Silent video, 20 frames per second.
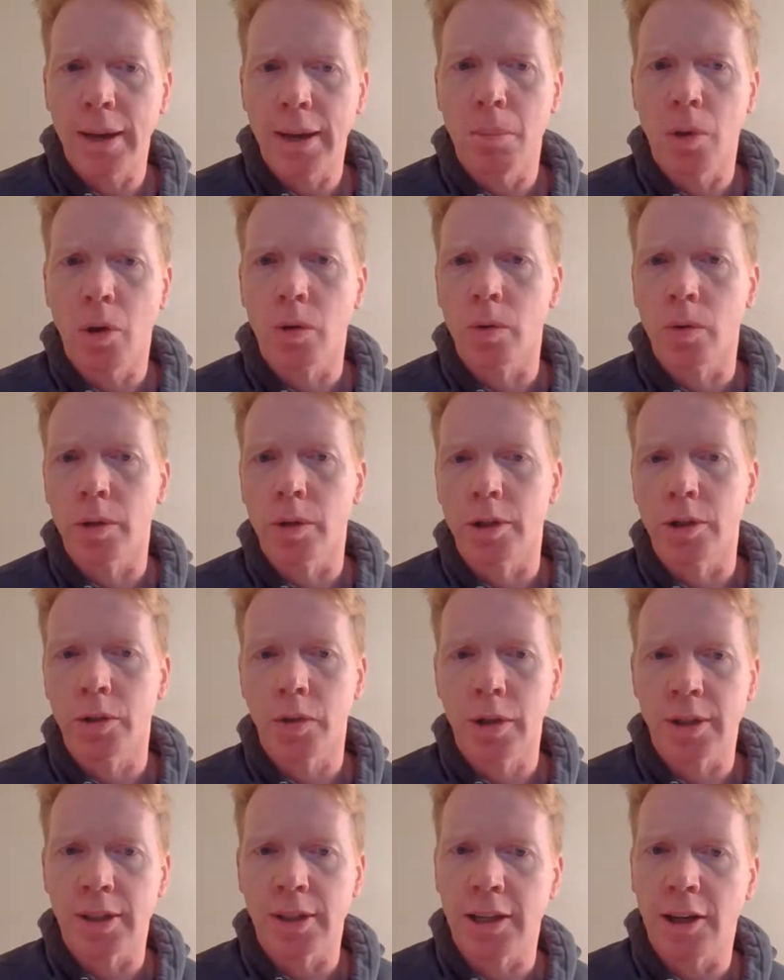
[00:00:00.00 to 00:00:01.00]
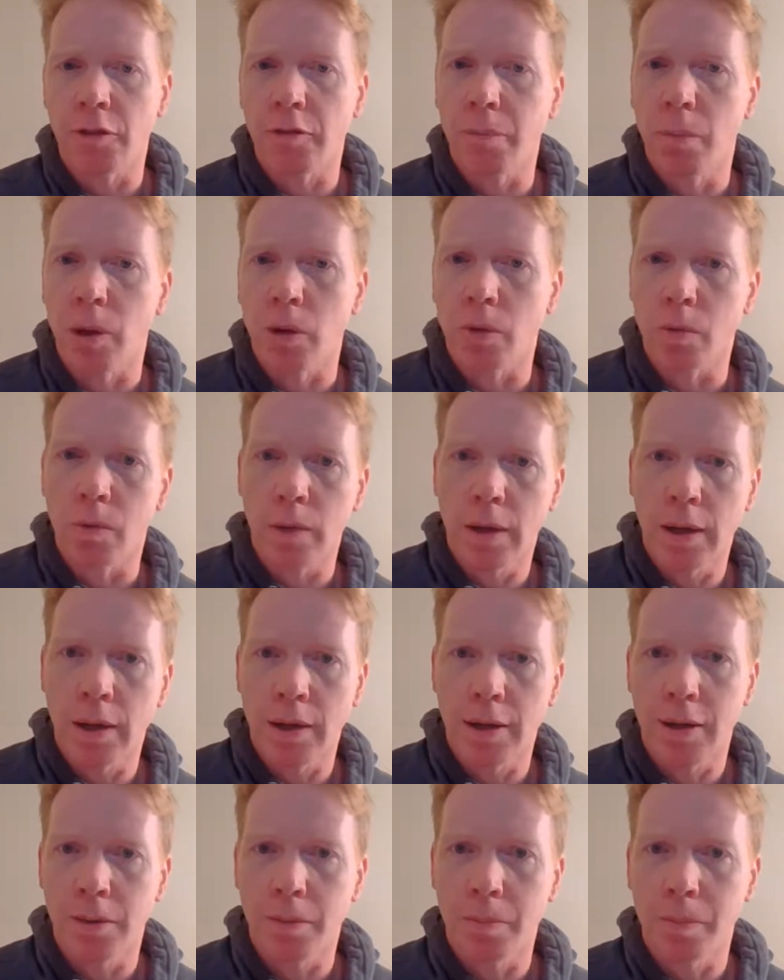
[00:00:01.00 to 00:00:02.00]
model, the do-it-yourself model,
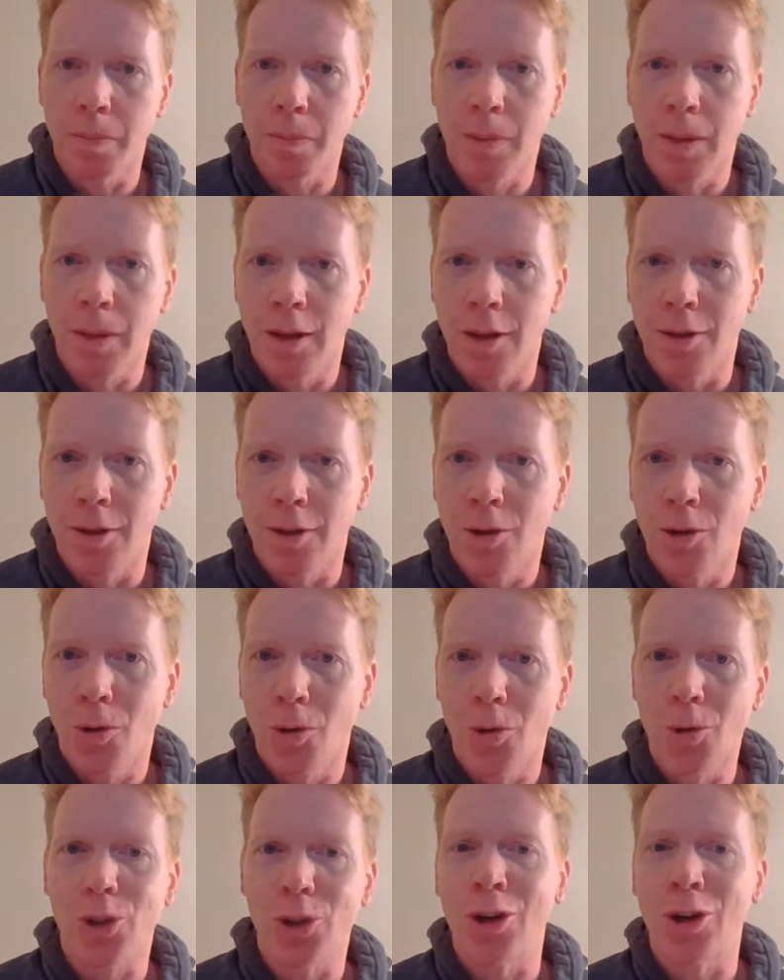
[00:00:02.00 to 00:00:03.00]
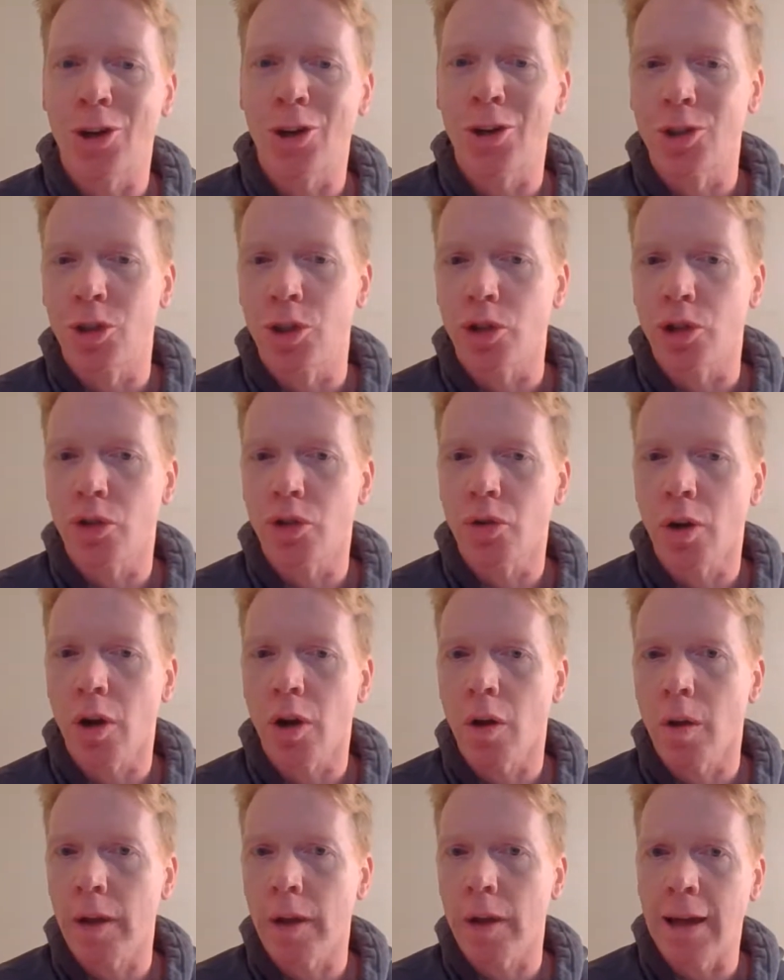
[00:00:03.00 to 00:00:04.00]
also known as the
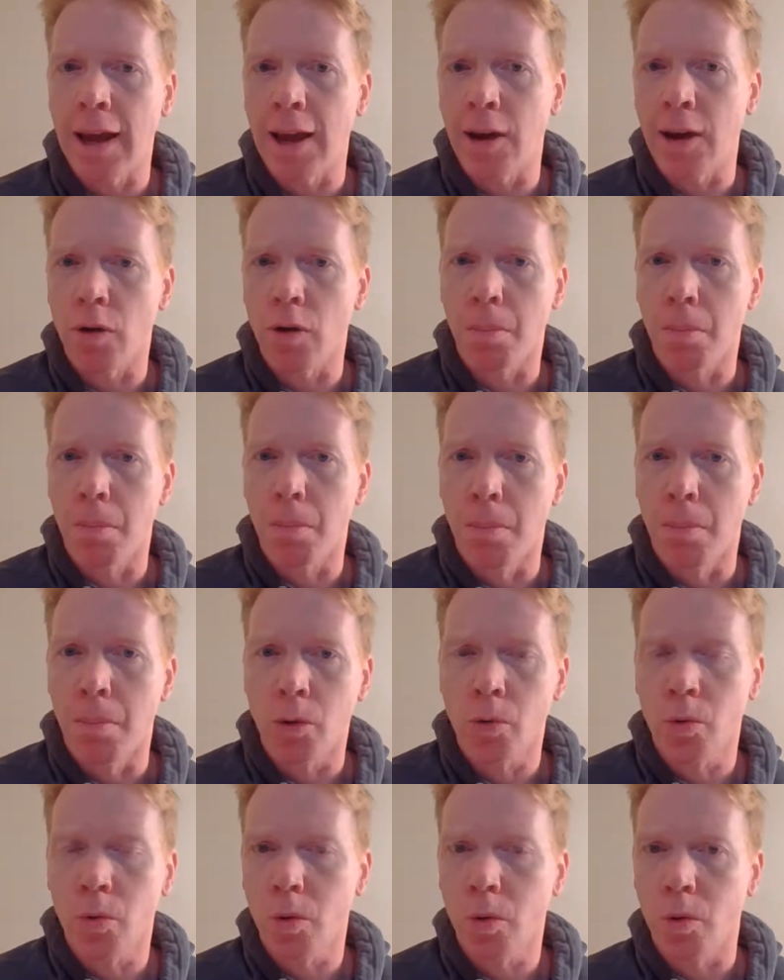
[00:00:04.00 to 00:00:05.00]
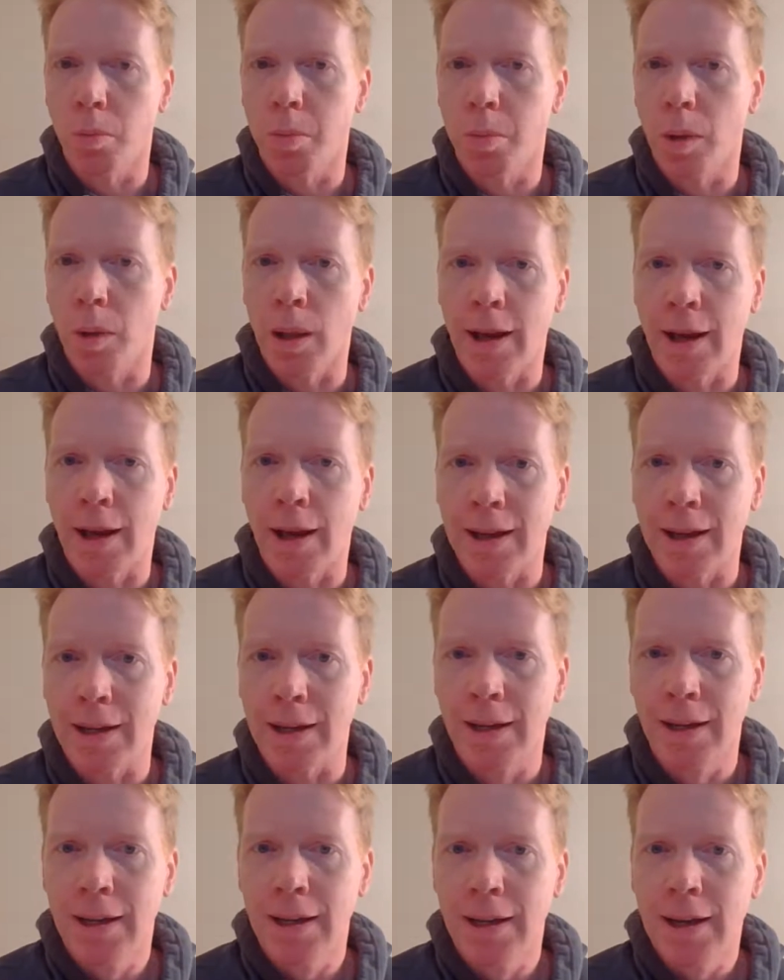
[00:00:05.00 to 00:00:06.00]
trial and error model or plan.
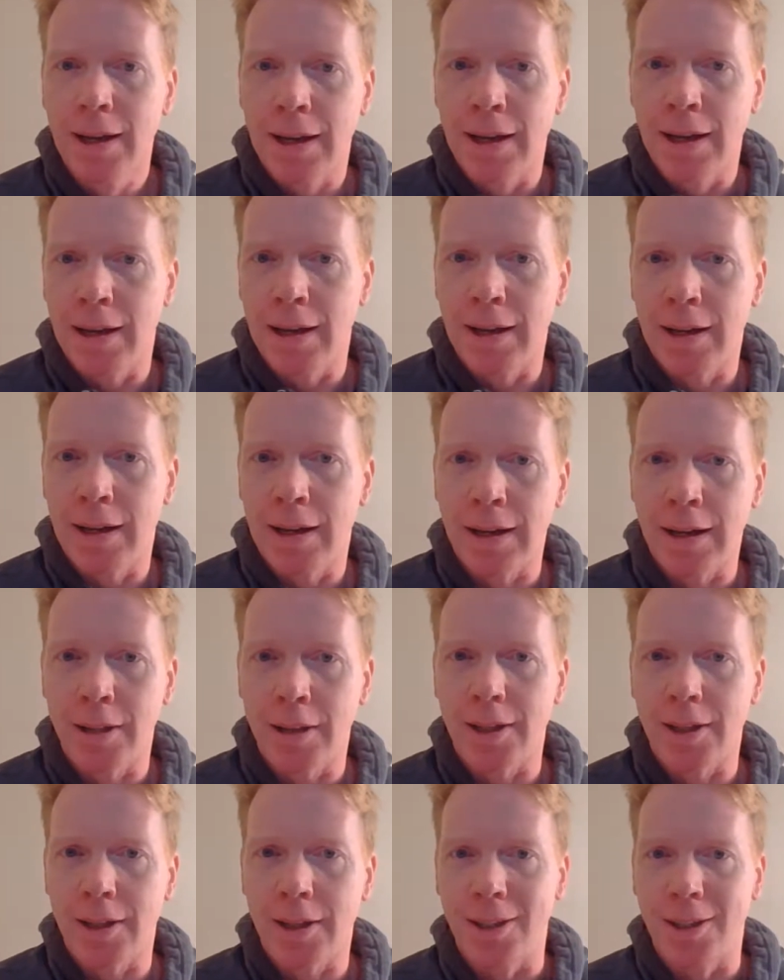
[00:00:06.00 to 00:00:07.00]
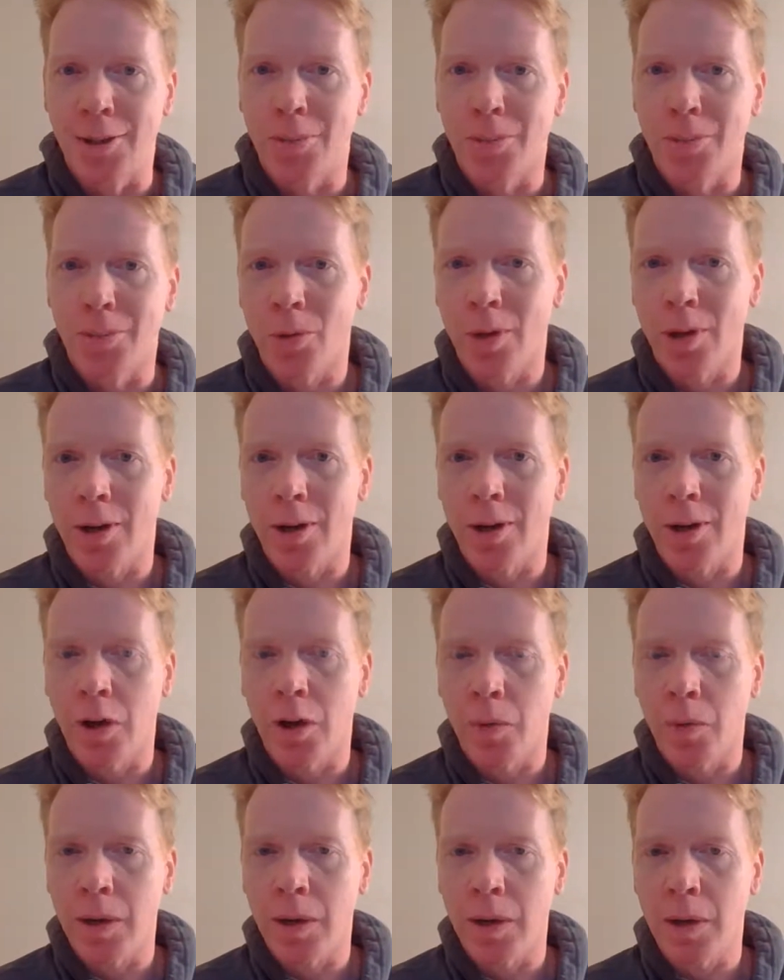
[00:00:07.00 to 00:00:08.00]
Now, this is the model that I
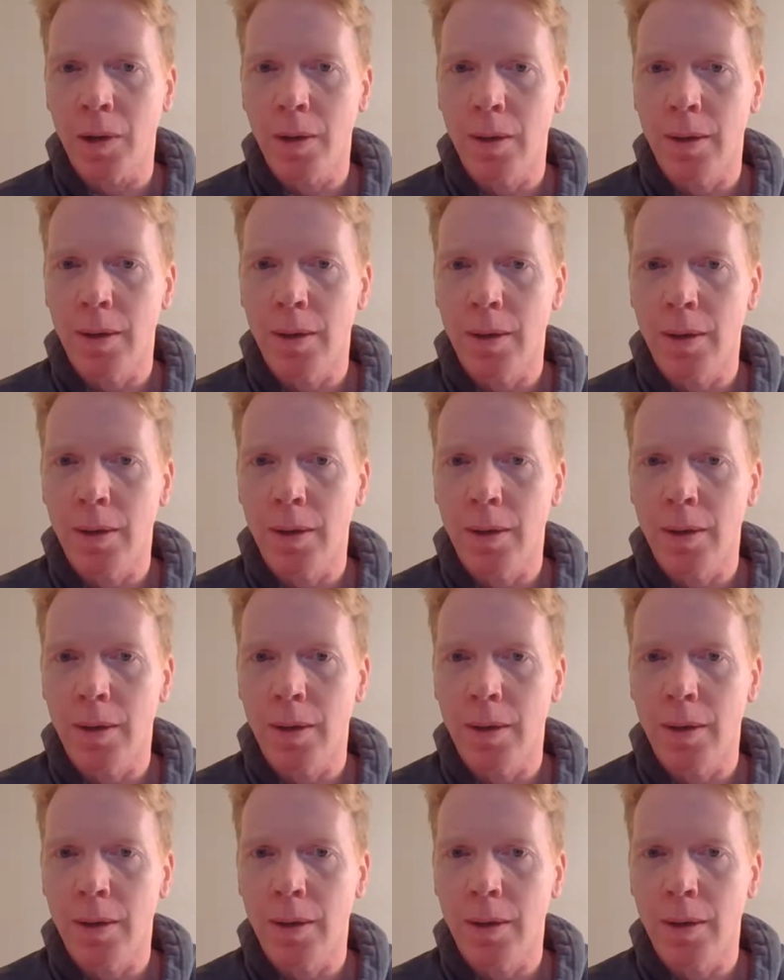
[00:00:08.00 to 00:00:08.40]
went with.